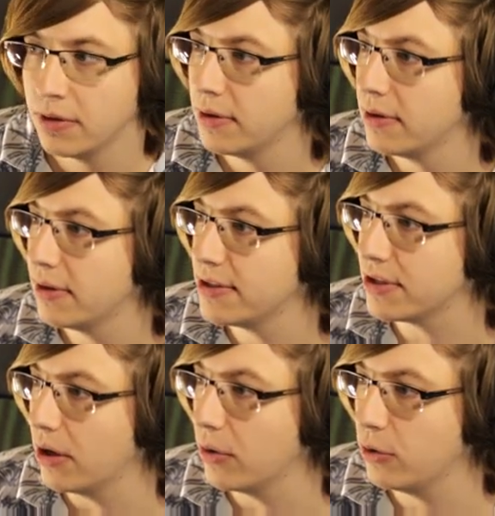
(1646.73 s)
Let's
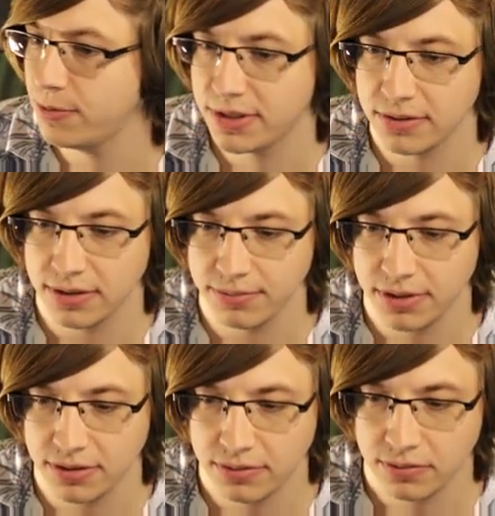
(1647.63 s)
go. Oops, didn't
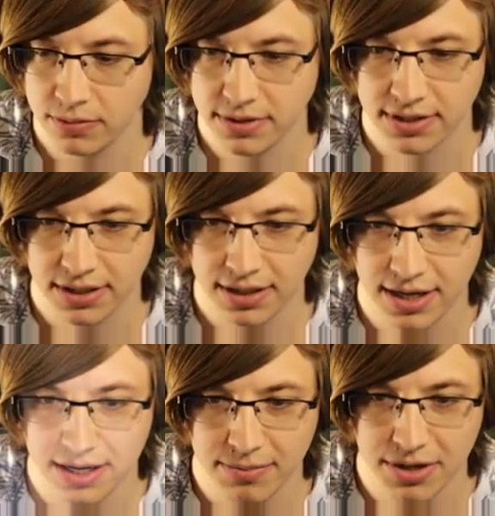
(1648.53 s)
mean. One second.
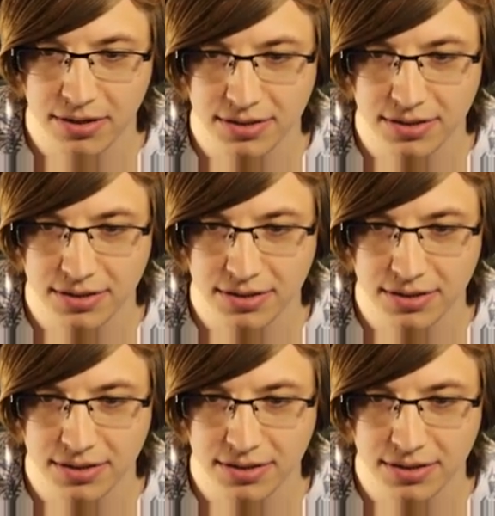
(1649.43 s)
Oh